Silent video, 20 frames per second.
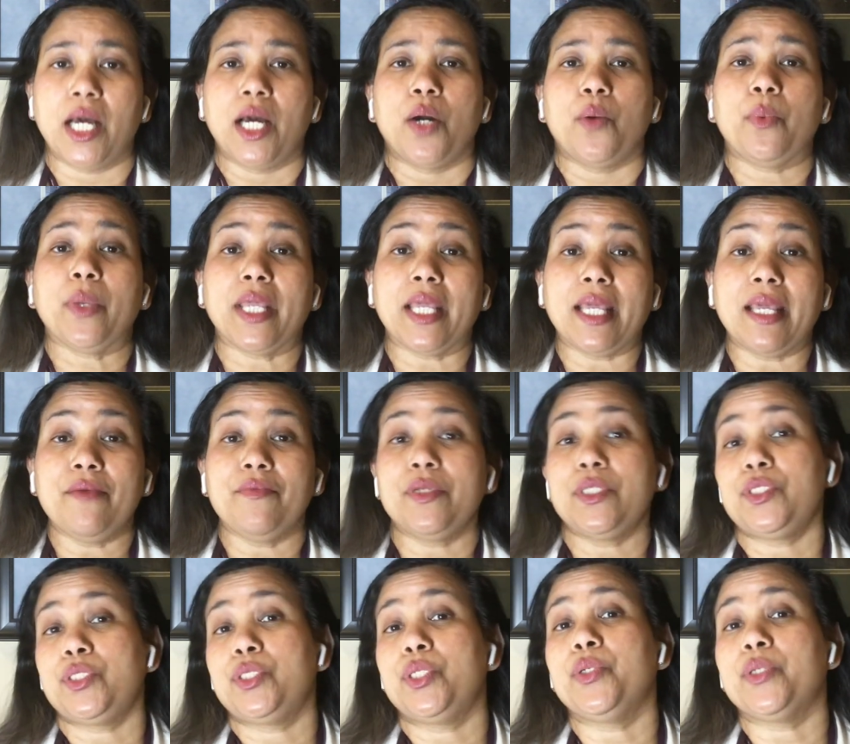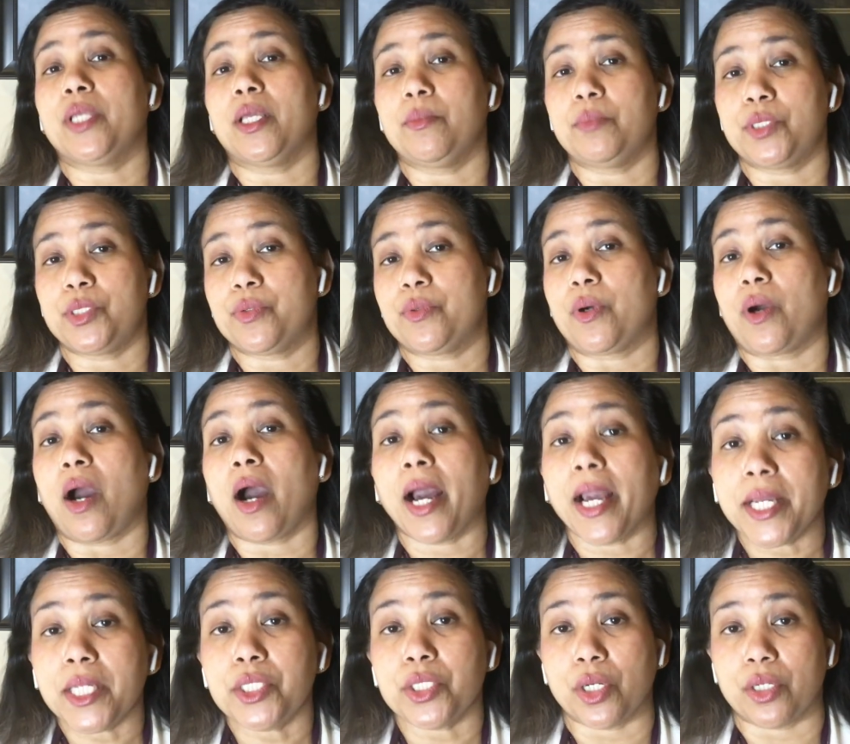We even took him to an
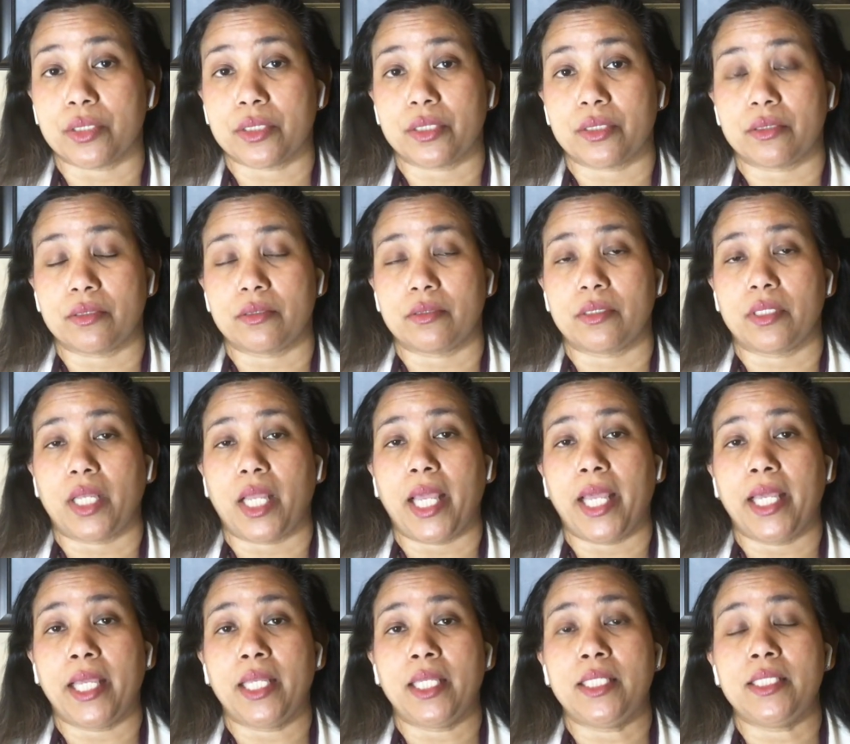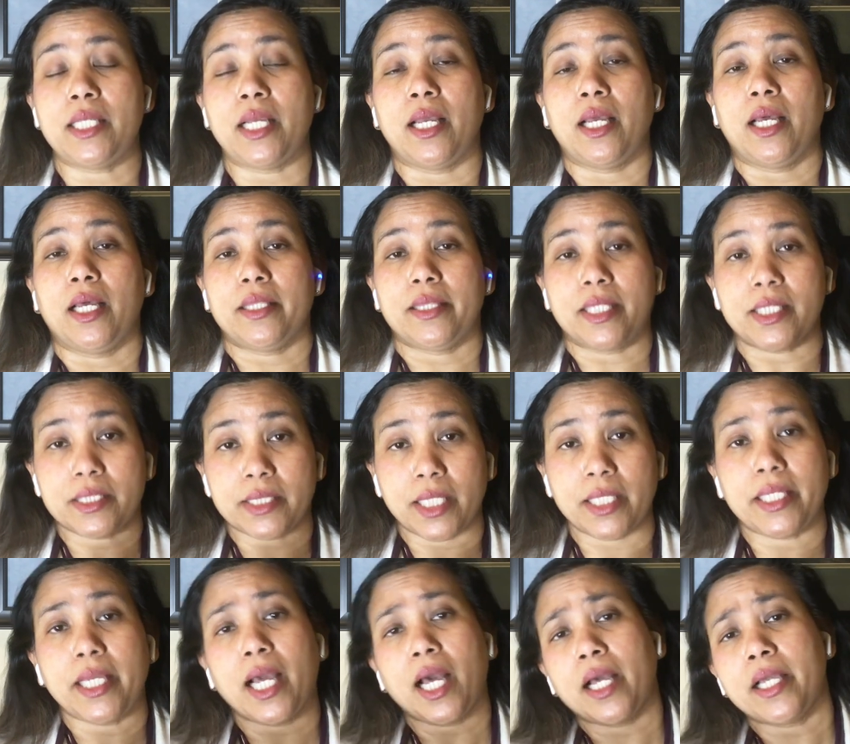eye doctor, and they said,
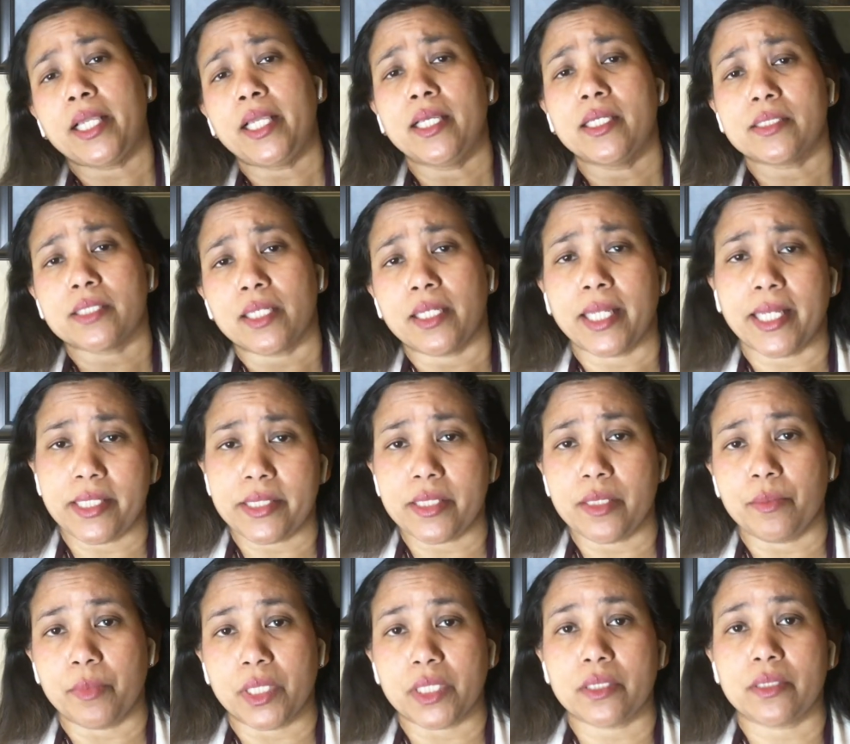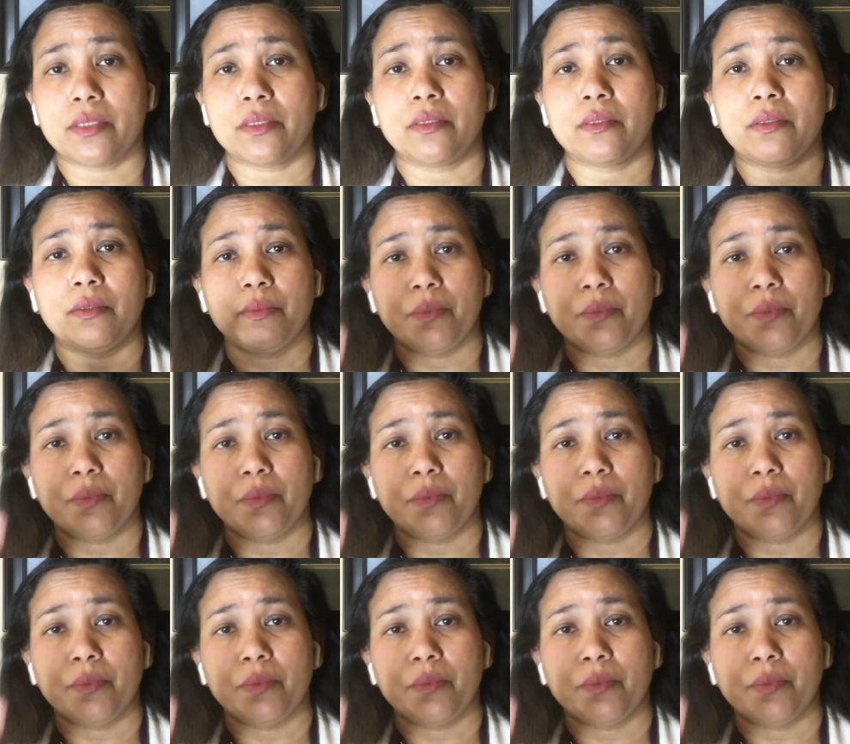yeah, he has a lazy muscle.